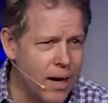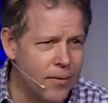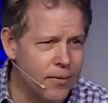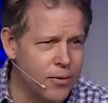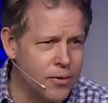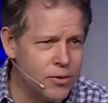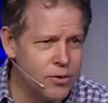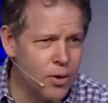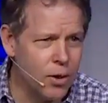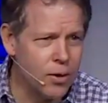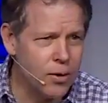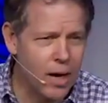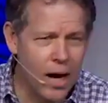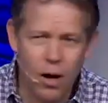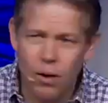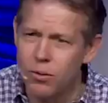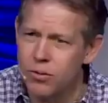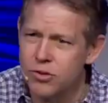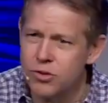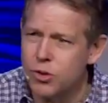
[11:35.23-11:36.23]
there's no
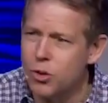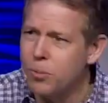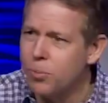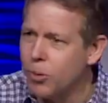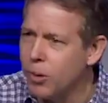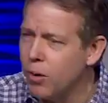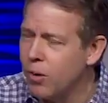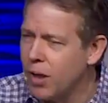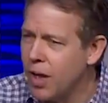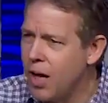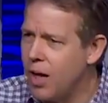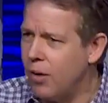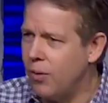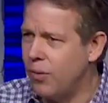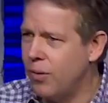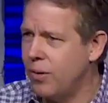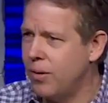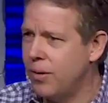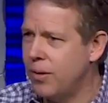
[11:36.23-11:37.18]
I'll stoop real low.